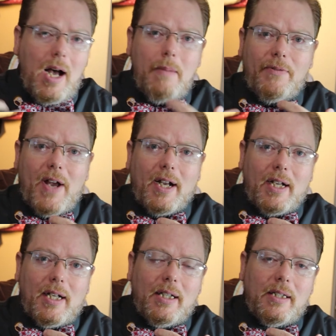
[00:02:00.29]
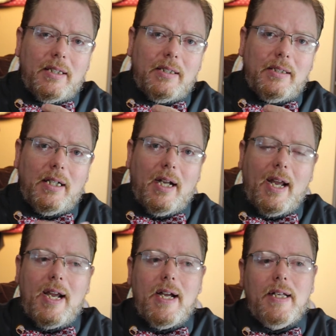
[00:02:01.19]
I'm a fat guy,
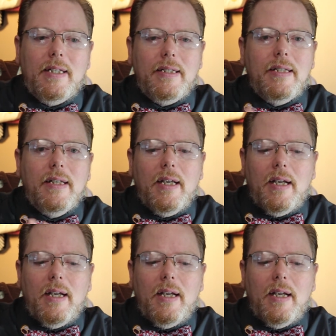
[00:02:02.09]
and